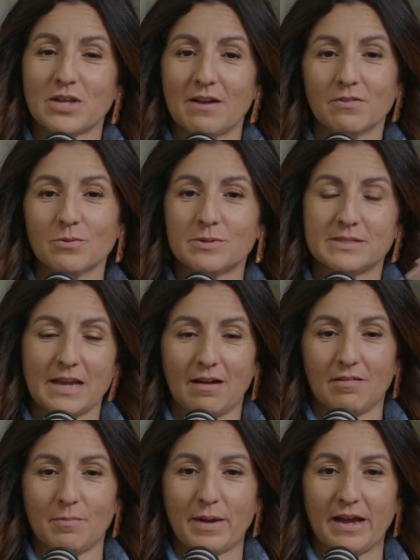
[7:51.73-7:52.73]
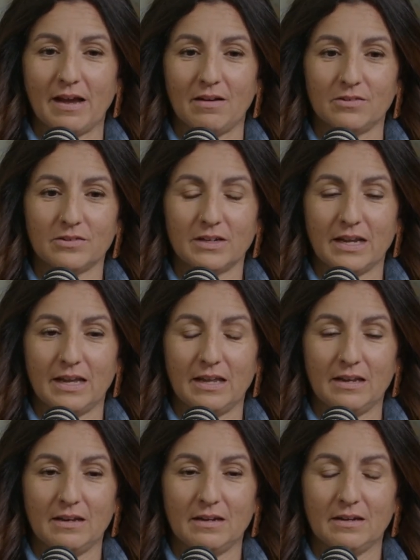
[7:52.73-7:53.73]
Everyone's out and about
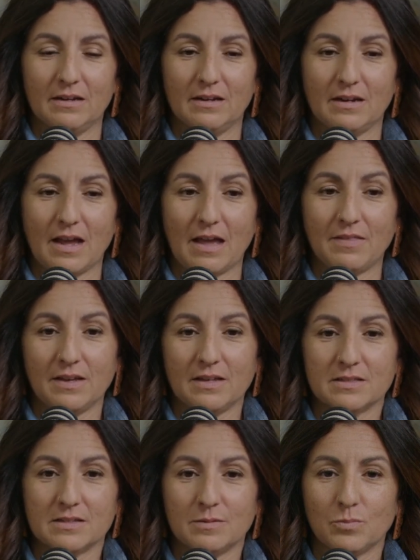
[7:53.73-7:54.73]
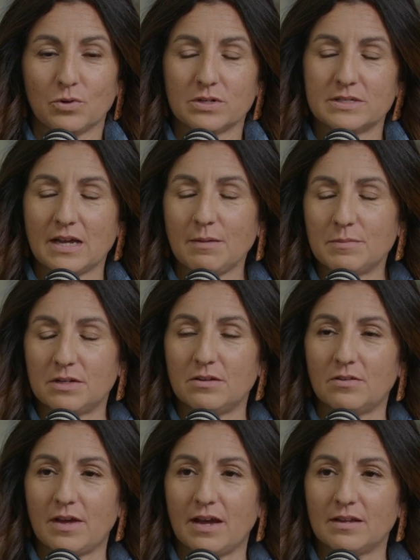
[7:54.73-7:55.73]
and I think it's an important time to
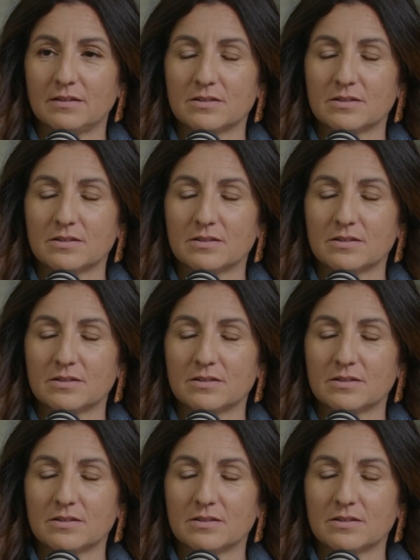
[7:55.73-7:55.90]
do that.